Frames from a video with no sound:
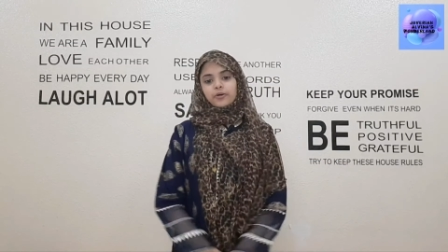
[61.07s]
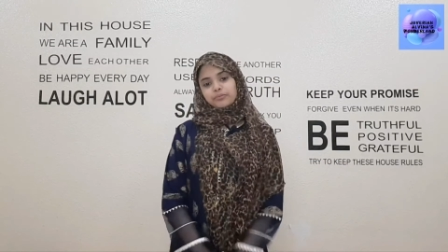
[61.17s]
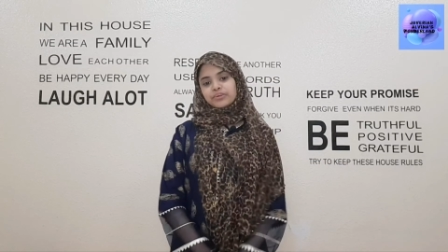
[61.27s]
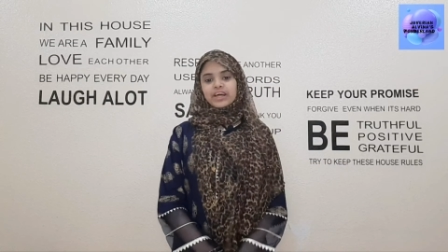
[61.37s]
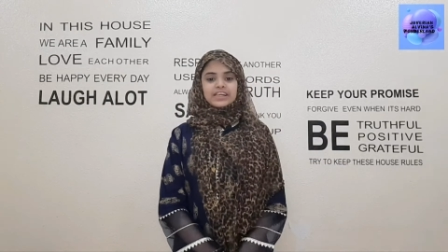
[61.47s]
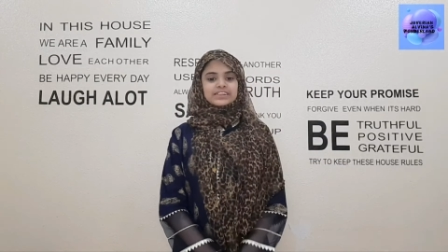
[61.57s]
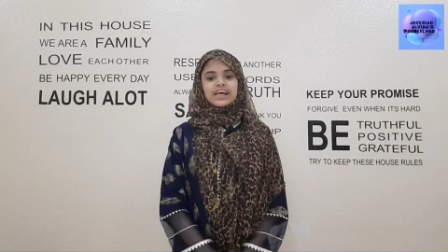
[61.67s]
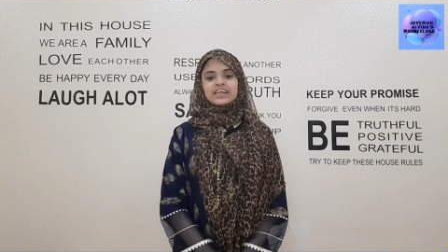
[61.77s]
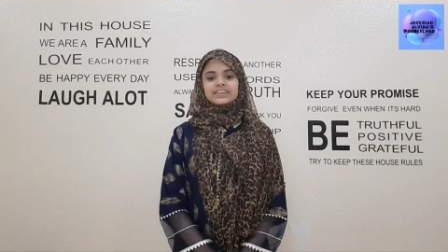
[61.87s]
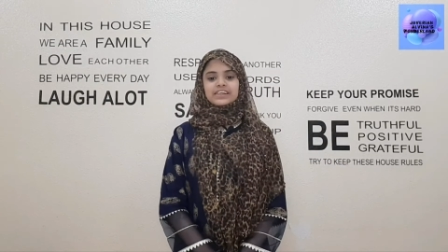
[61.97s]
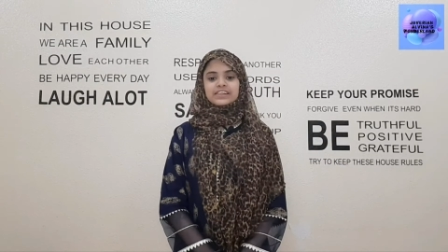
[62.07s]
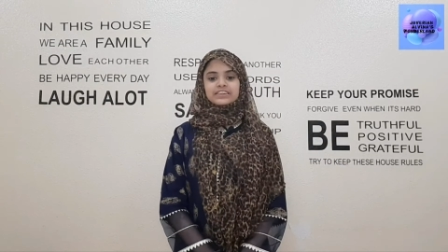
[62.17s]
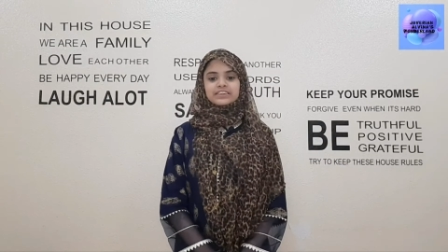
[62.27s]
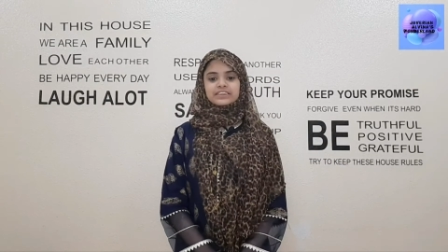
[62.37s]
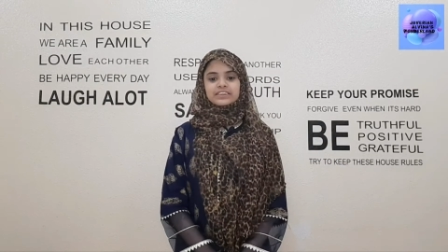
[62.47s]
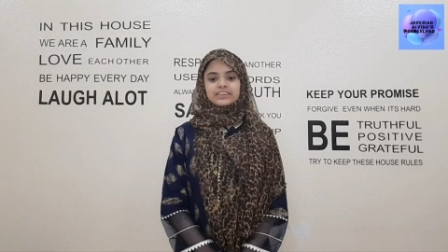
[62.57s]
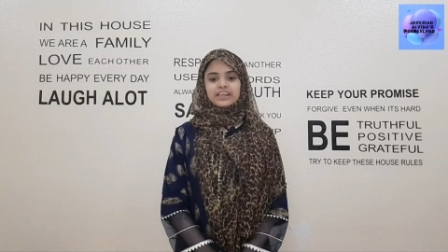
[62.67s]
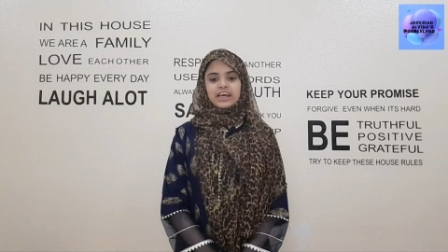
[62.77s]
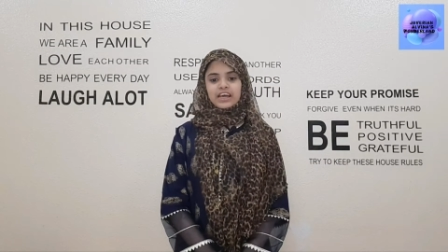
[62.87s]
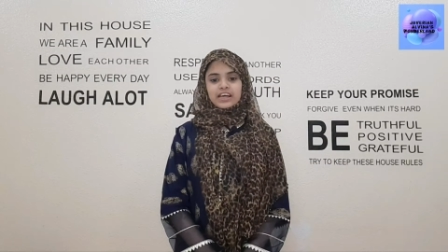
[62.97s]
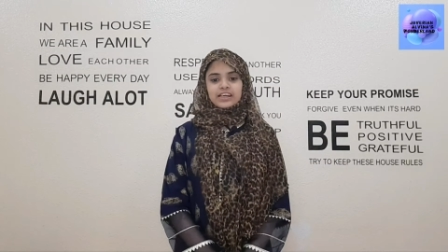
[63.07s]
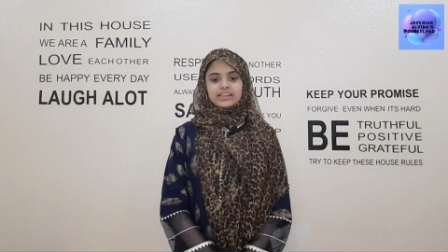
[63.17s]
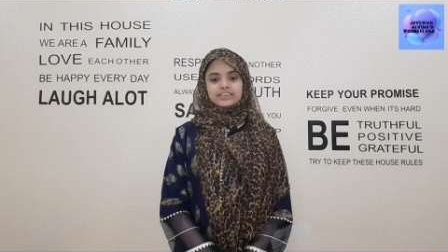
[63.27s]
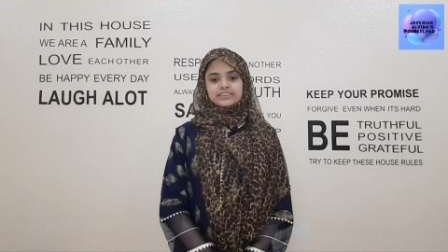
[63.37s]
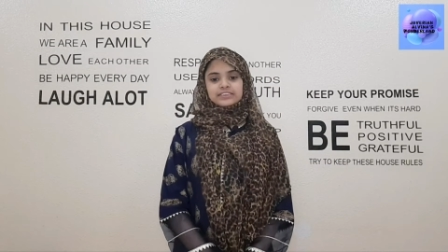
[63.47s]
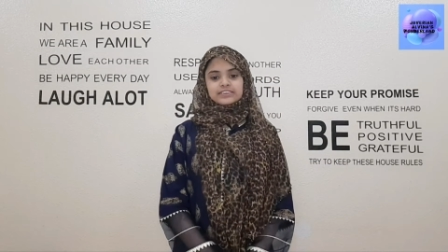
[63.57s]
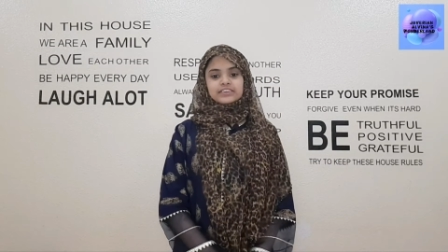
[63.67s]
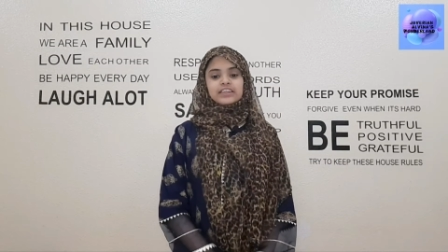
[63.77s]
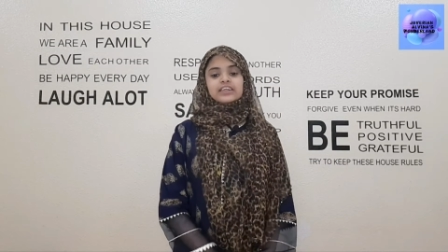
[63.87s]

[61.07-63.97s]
Hope you guys liked it and